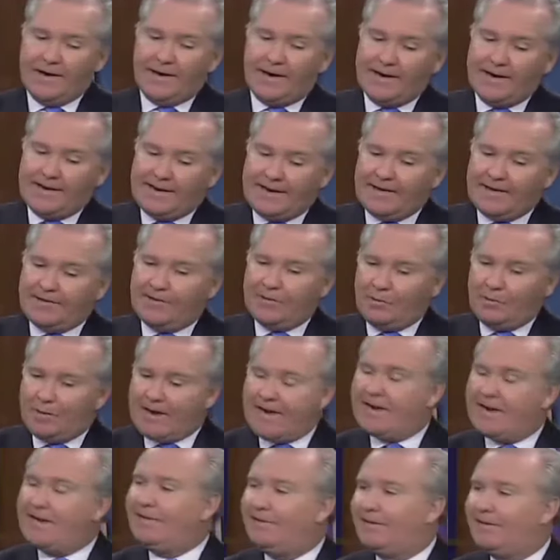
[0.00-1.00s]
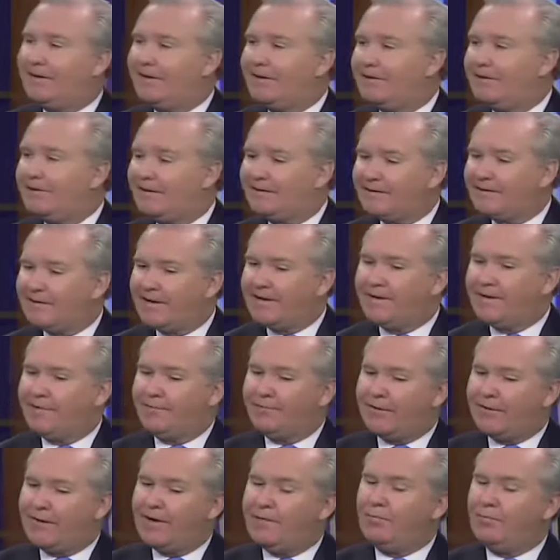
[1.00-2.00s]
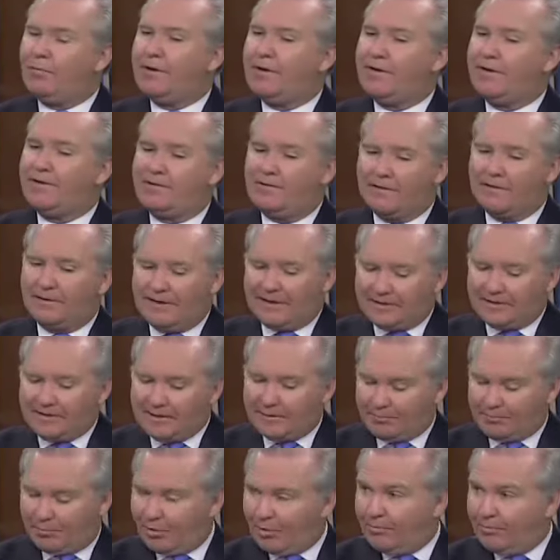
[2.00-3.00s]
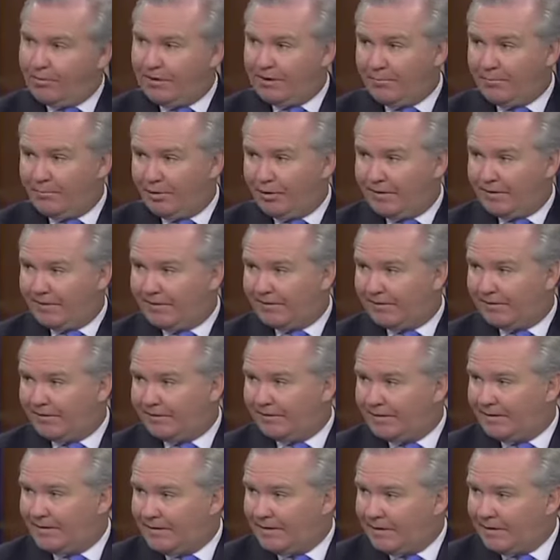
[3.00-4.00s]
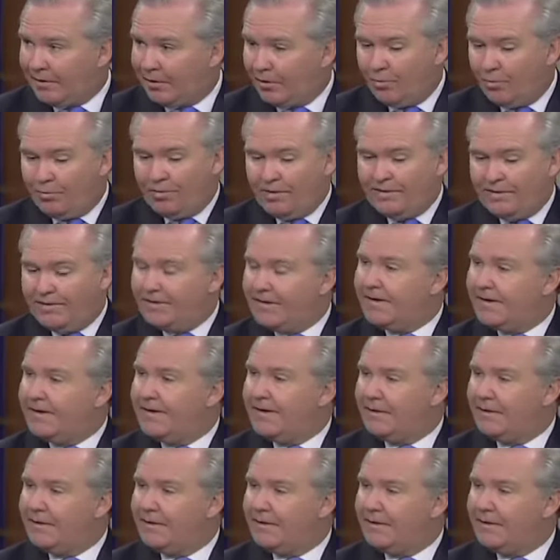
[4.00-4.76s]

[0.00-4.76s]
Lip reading: I can't do anything unless I can find ways to get that permitting process open,